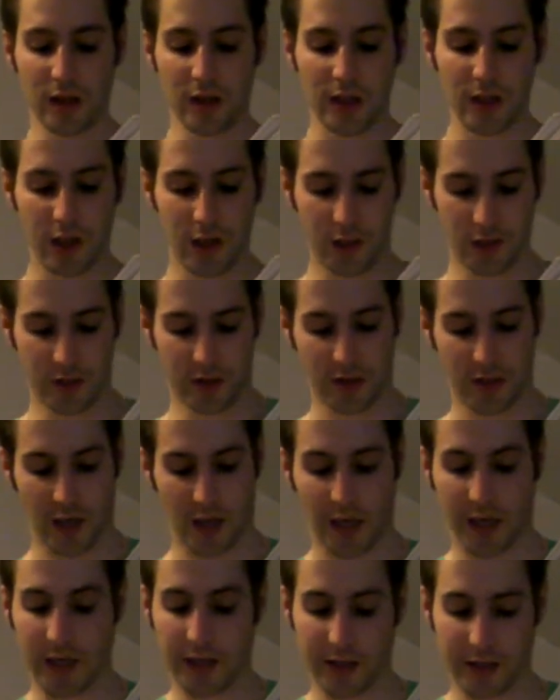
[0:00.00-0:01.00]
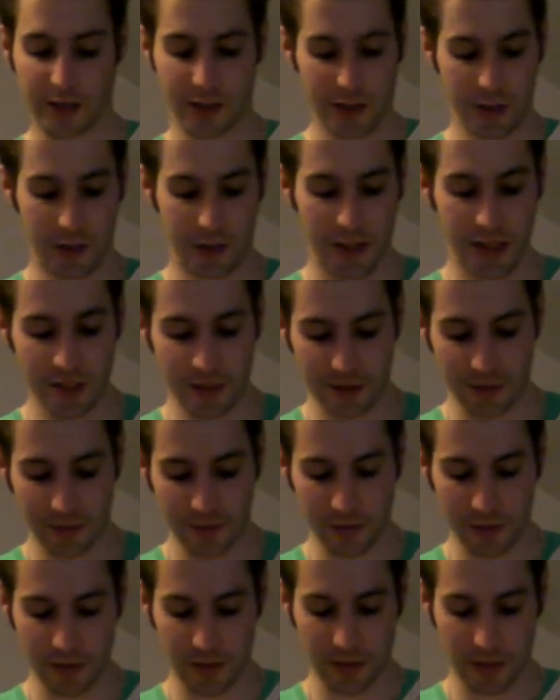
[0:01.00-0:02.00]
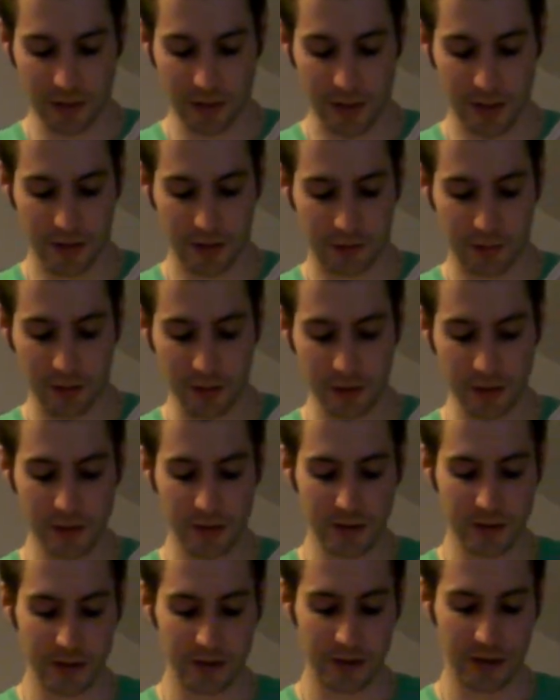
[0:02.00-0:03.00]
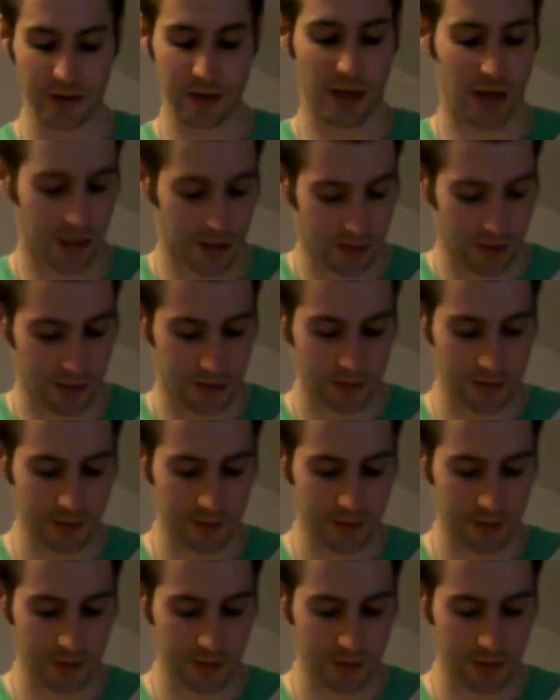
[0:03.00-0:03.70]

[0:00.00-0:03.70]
closed her eyes, graceful, dreadful? Yes.